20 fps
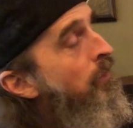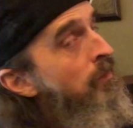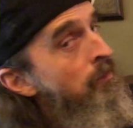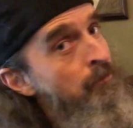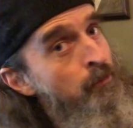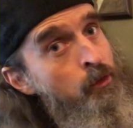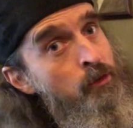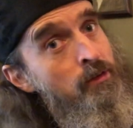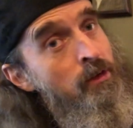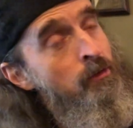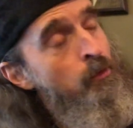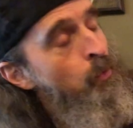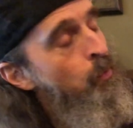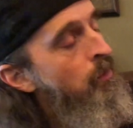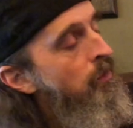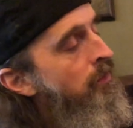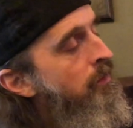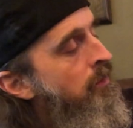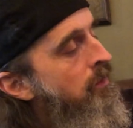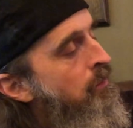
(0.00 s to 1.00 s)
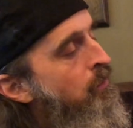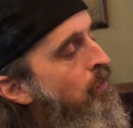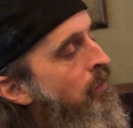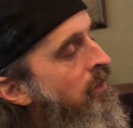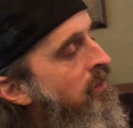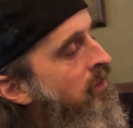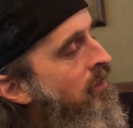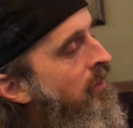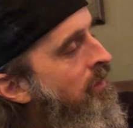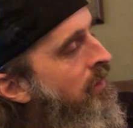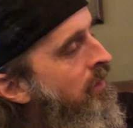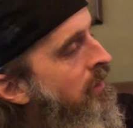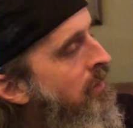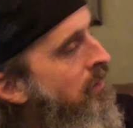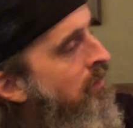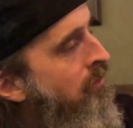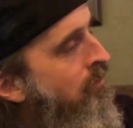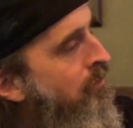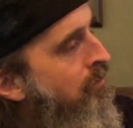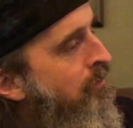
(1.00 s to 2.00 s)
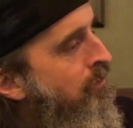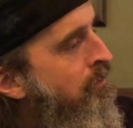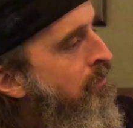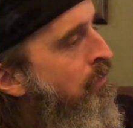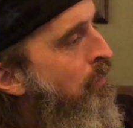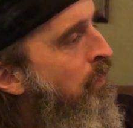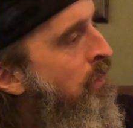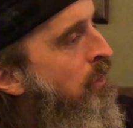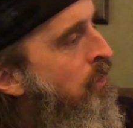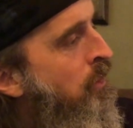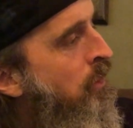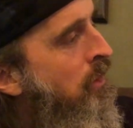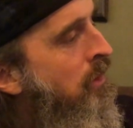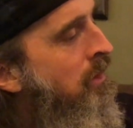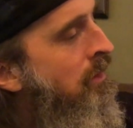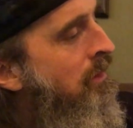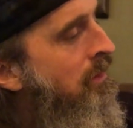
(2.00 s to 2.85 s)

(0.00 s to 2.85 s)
if you've ever wondered what it's like if Frasier